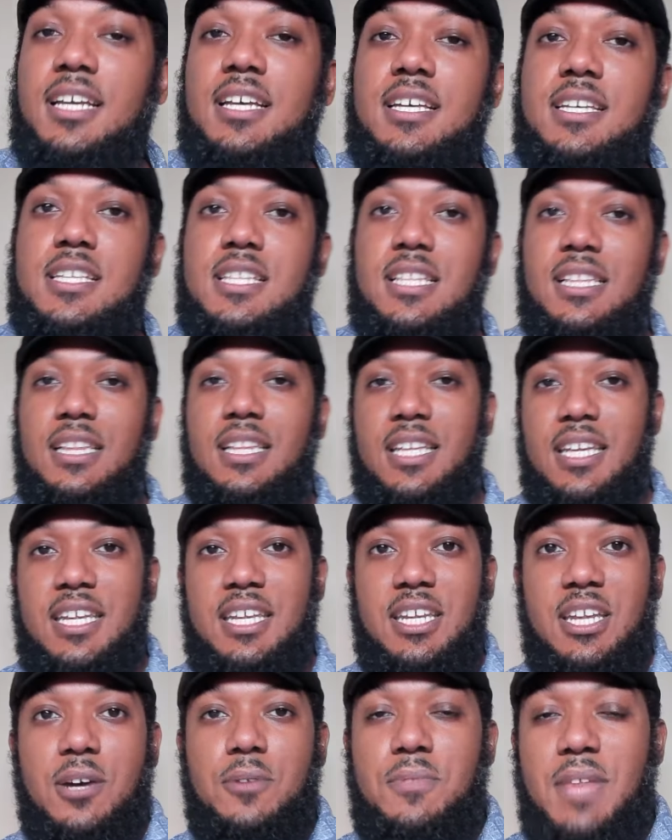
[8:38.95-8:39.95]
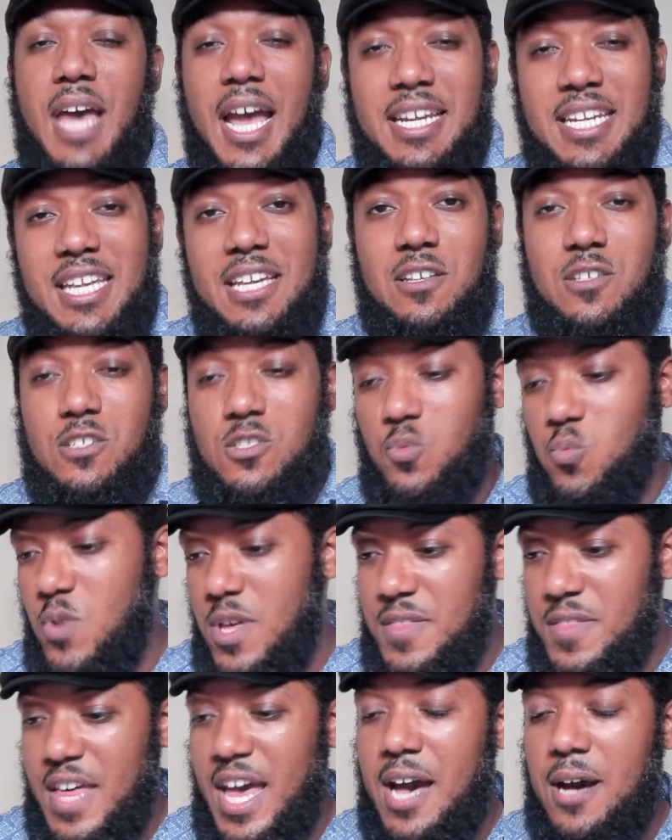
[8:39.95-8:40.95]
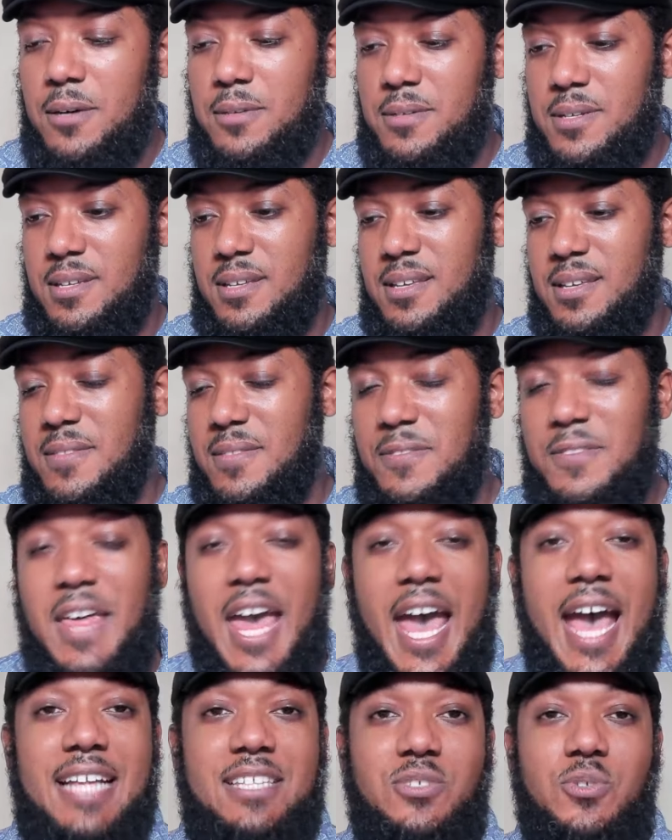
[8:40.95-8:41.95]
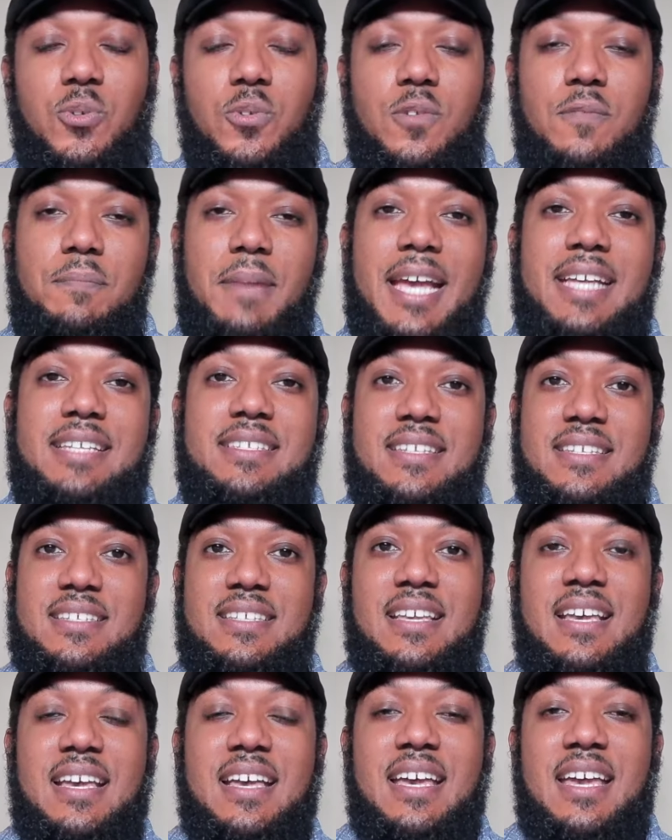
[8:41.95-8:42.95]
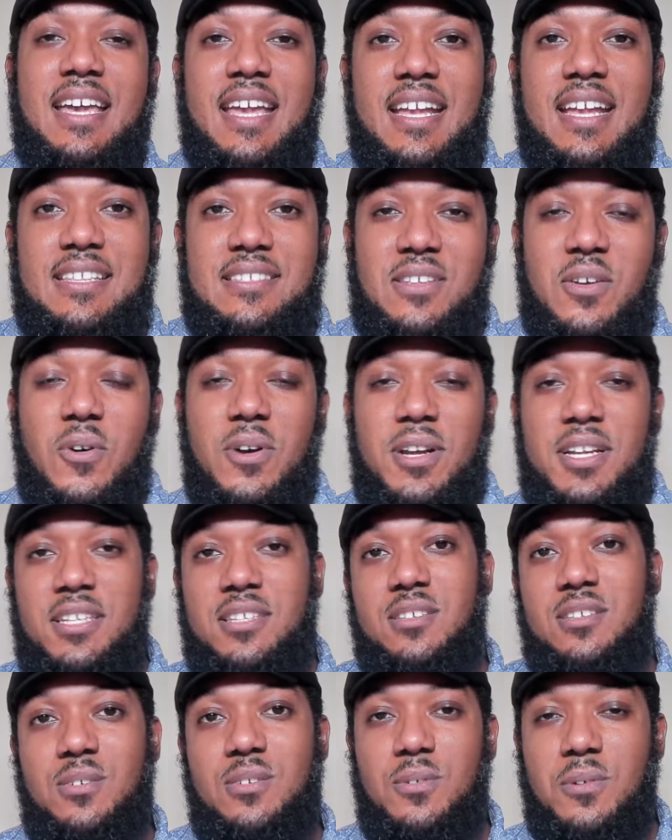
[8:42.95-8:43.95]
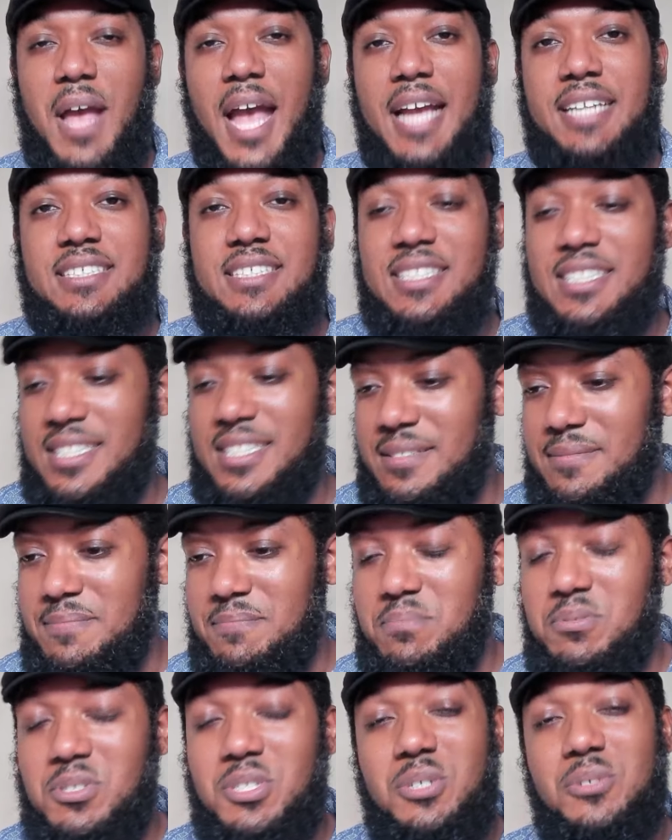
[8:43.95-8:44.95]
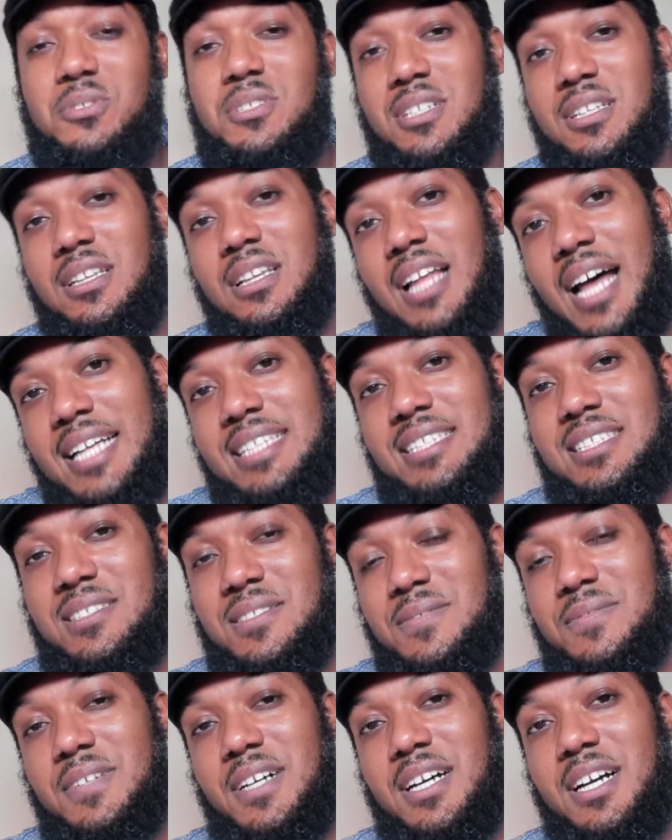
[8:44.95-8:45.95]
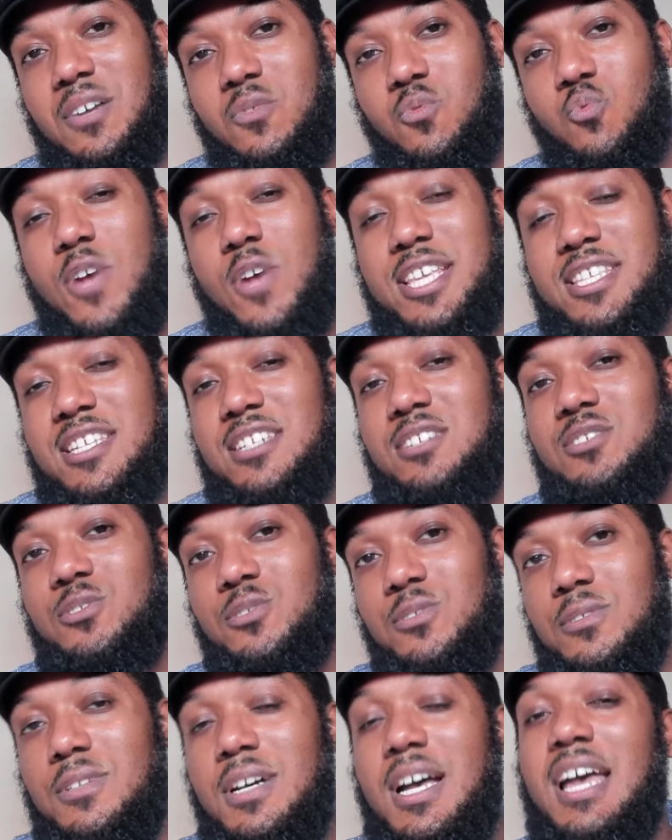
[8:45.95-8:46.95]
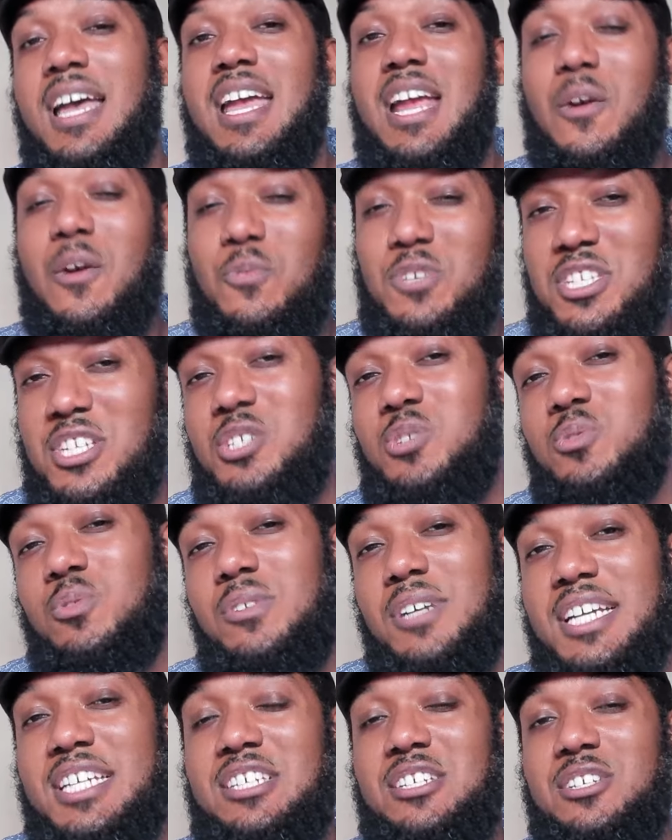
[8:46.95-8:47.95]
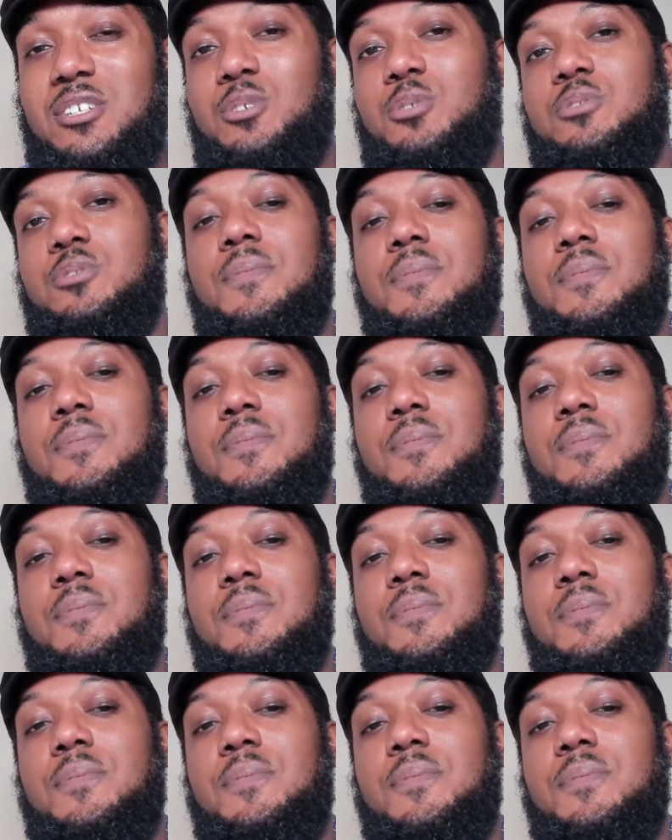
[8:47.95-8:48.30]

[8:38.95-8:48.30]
The idea is without that sort of basis, it's going to actually produce lots of residual issues.